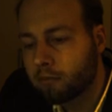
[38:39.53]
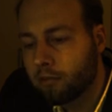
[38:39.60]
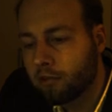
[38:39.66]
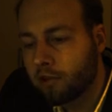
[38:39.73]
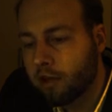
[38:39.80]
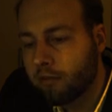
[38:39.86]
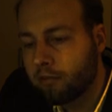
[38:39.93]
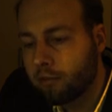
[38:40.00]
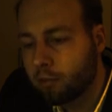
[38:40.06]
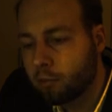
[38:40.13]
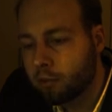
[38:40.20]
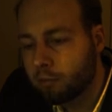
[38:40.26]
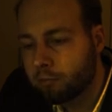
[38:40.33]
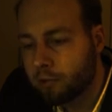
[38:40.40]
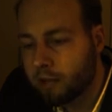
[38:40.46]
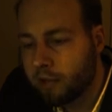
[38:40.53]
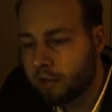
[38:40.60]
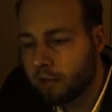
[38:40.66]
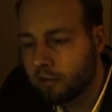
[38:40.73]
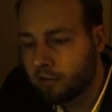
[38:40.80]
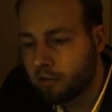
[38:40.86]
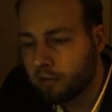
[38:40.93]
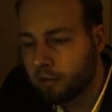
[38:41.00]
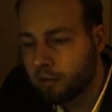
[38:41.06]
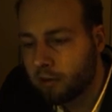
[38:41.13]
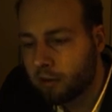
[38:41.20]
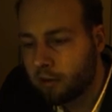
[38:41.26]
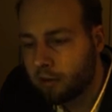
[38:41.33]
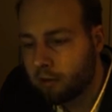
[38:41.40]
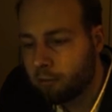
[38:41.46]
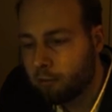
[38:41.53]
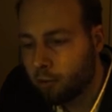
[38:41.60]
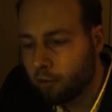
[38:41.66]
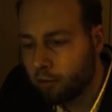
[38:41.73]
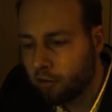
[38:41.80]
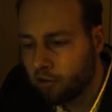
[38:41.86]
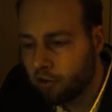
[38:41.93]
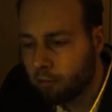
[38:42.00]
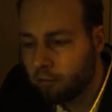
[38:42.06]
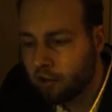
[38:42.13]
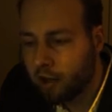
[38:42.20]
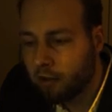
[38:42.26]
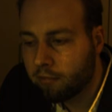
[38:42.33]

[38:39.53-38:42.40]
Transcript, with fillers: Save for one planet, the moon seemed to